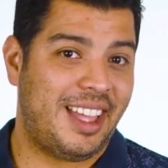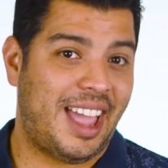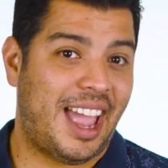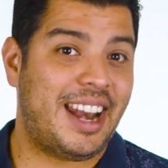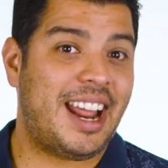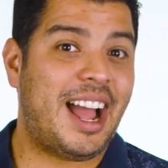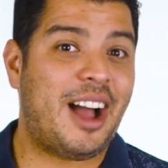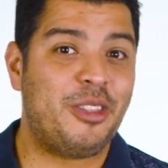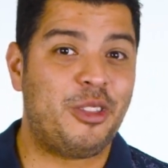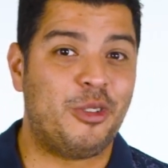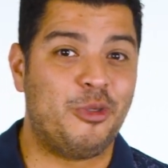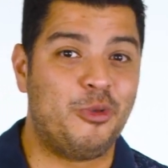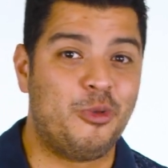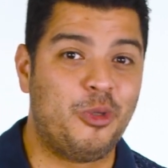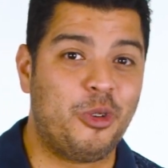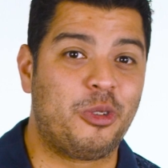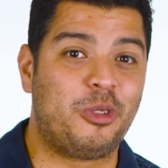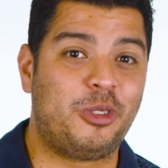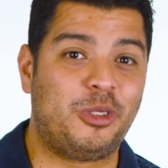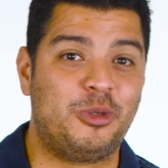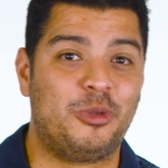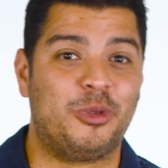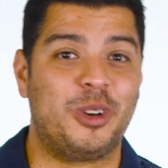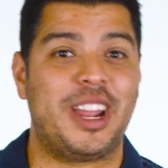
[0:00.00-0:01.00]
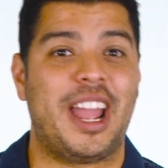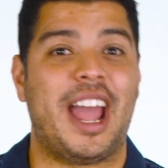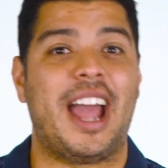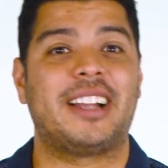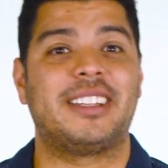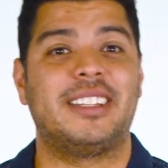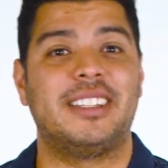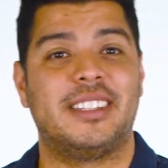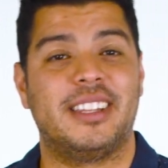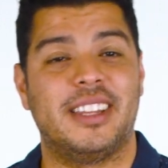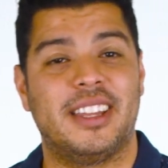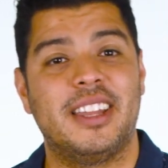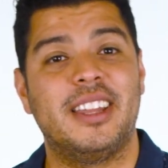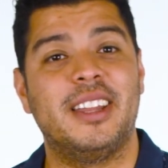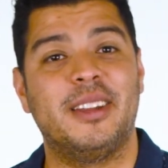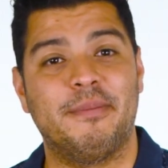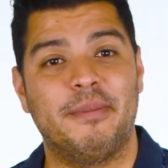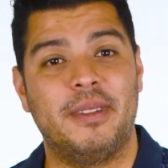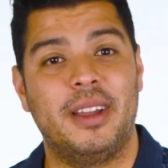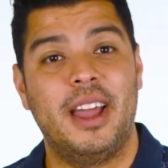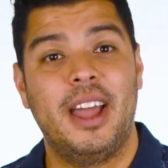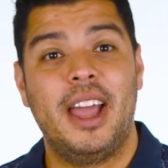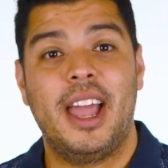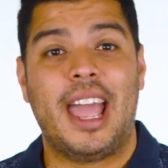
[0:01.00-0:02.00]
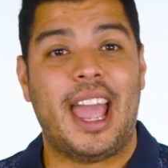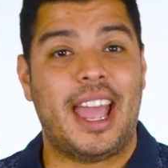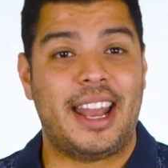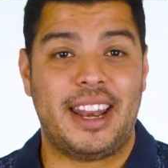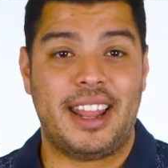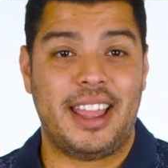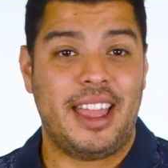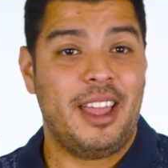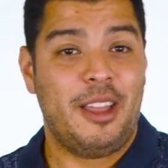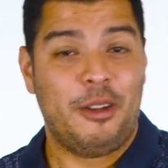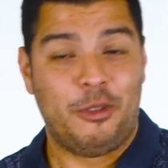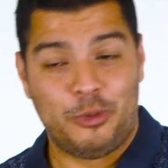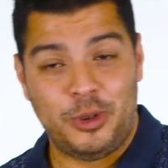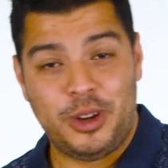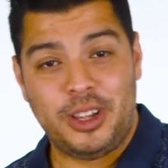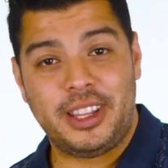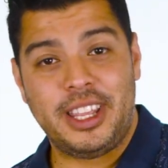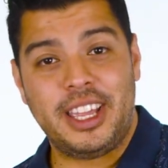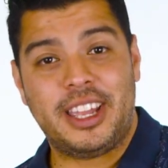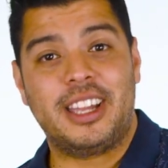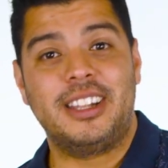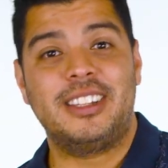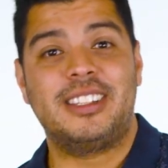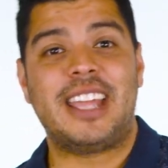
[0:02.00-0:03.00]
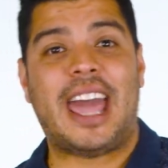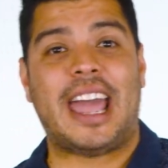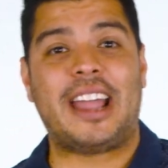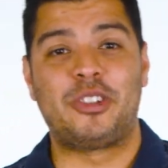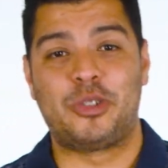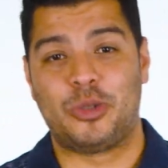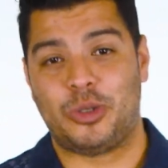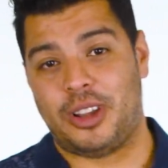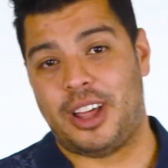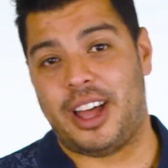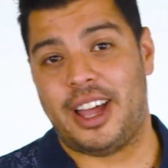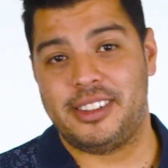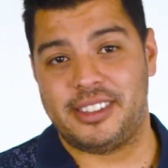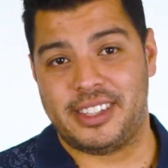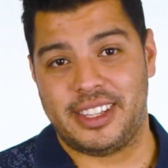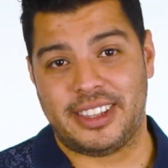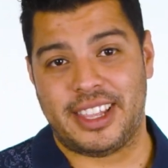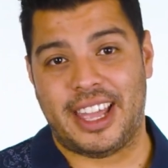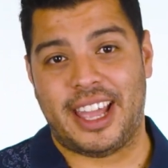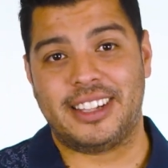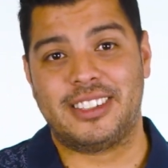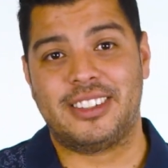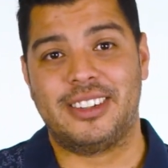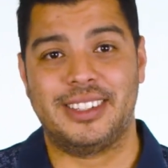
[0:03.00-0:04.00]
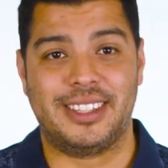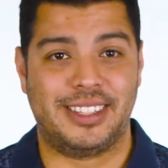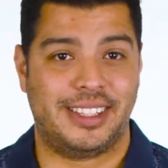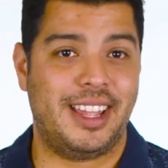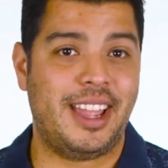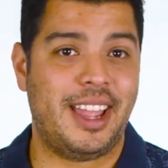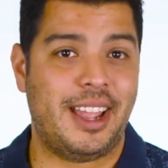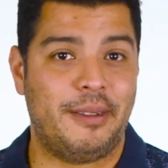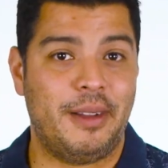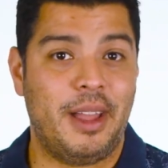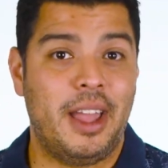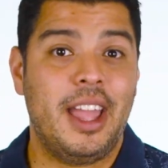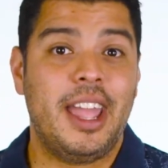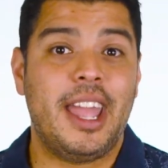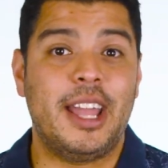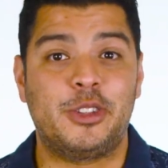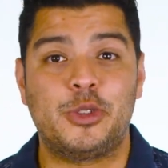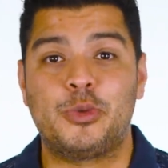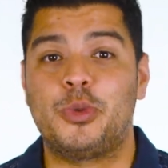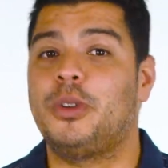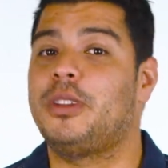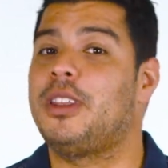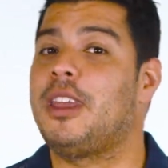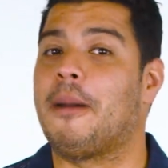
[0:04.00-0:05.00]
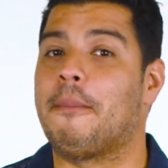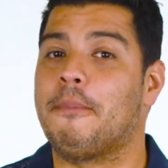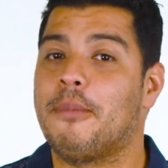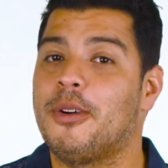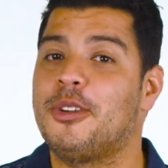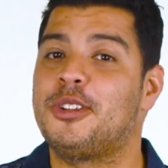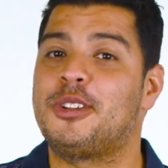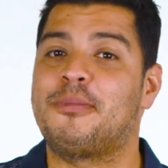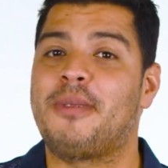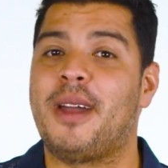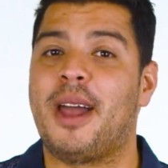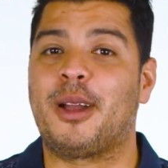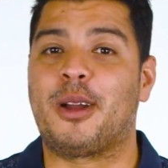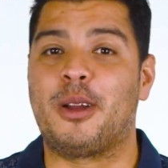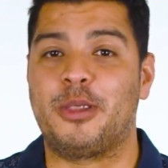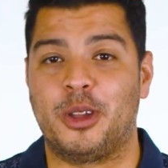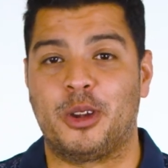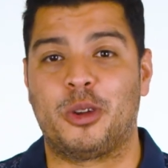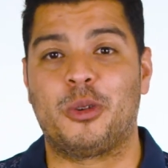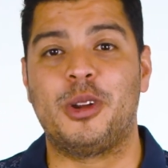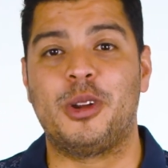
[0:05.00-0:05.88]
and how the world reacted to him, and really contextualizing that to today. It's really a pushback on the